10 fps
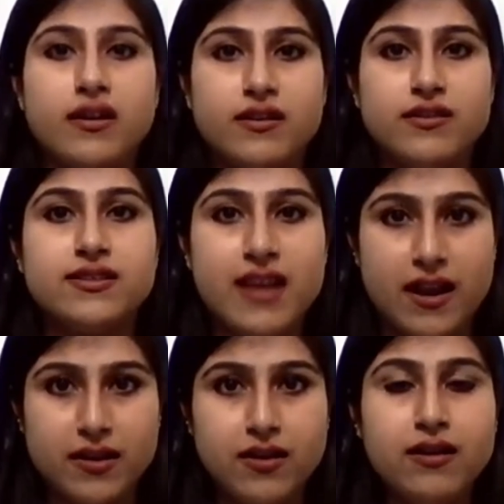
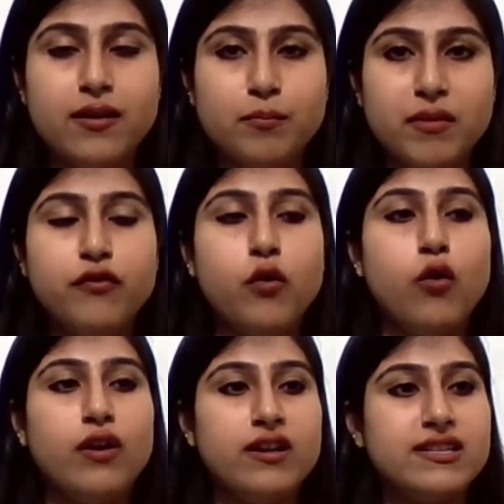understand
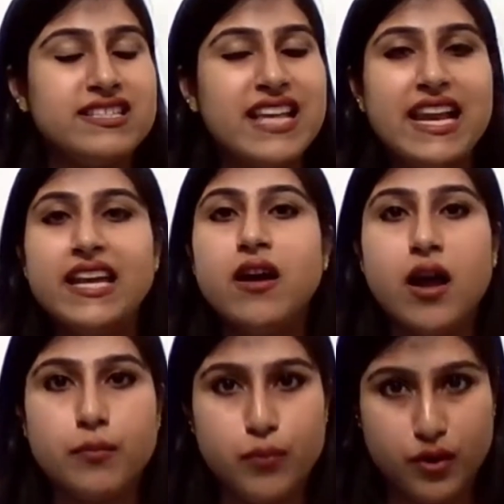before selling
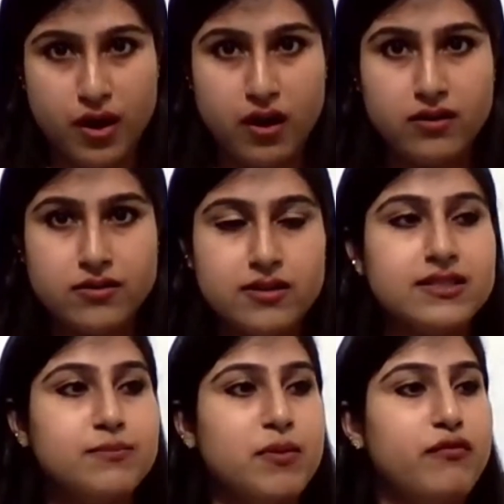our product,
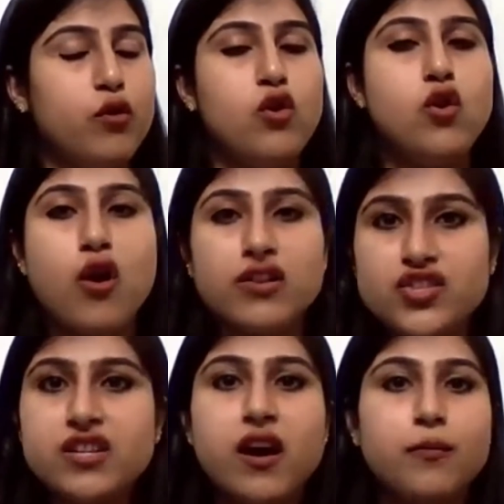before
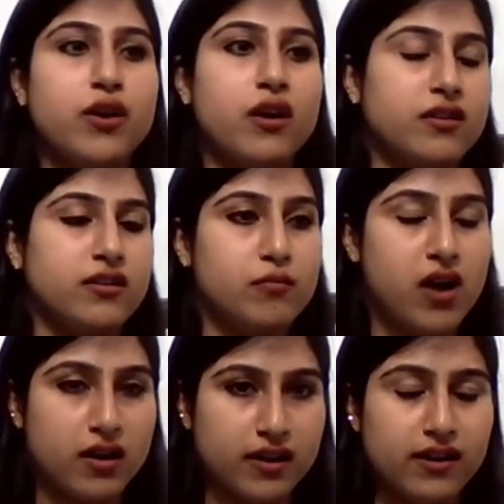launching our product in the
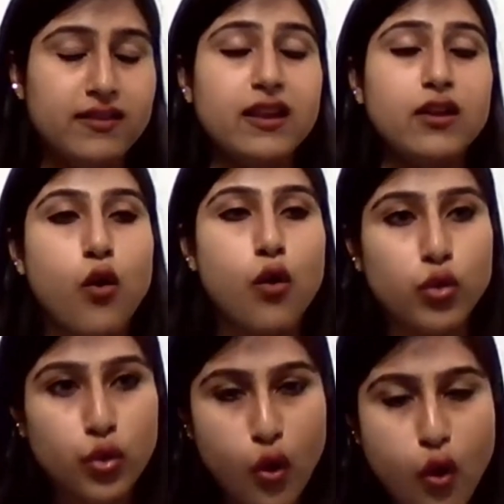market, that
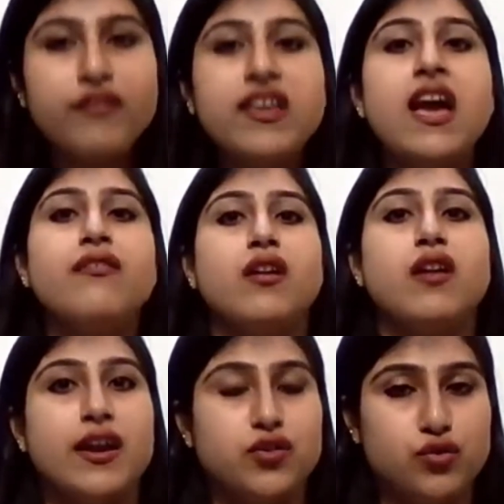though we have the
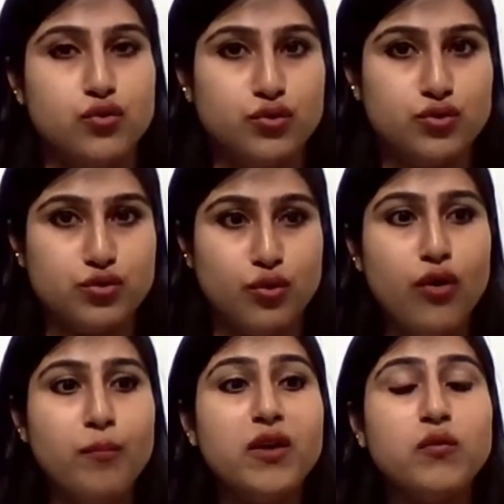right to do
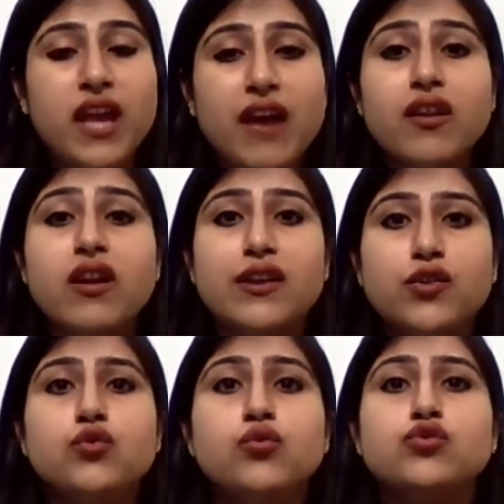so, but we have the right
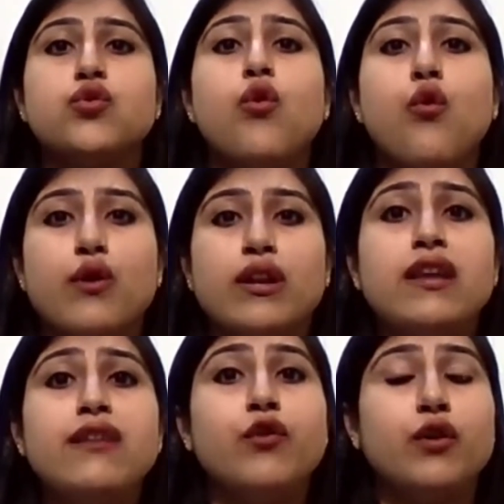to do so
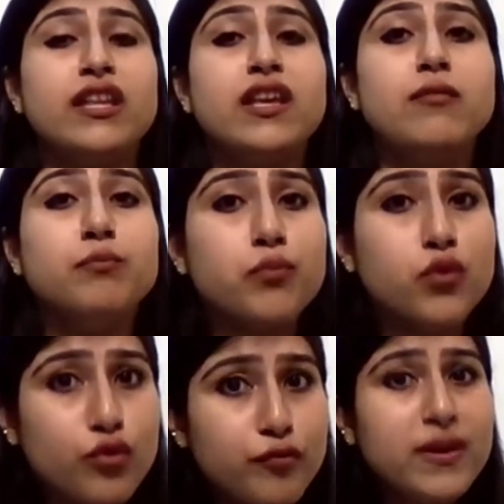only for the
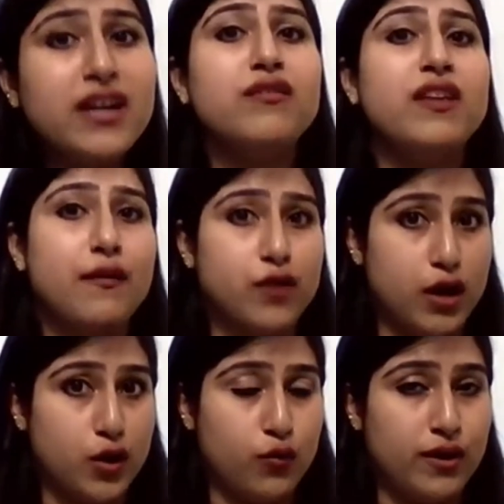improvement we have
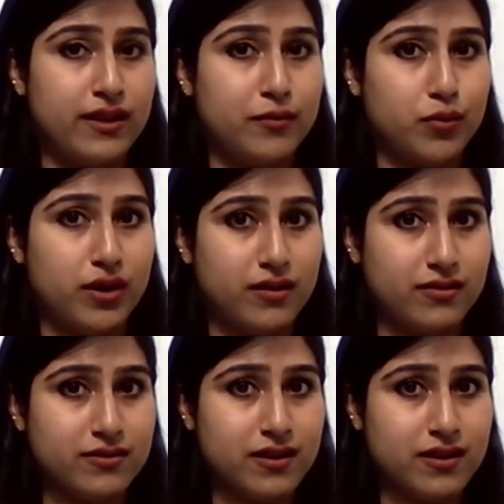done over that product,